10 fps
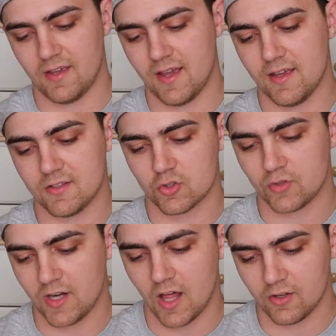is
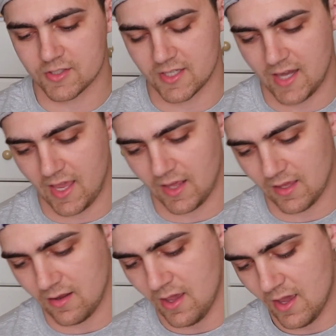three dollars
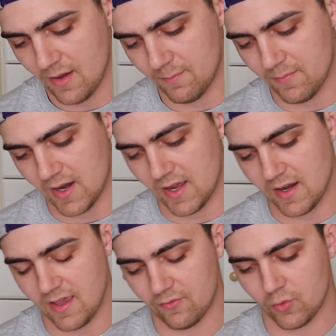Canadian,
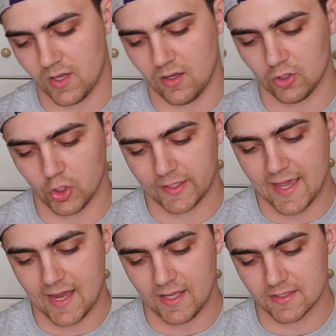but if we look
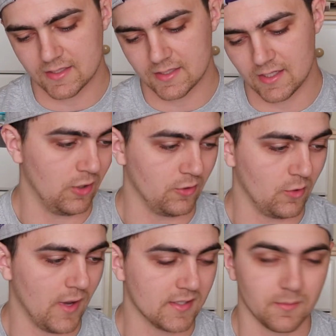at it, you know,
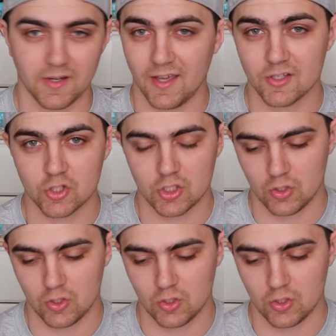U S, I'm gonna guess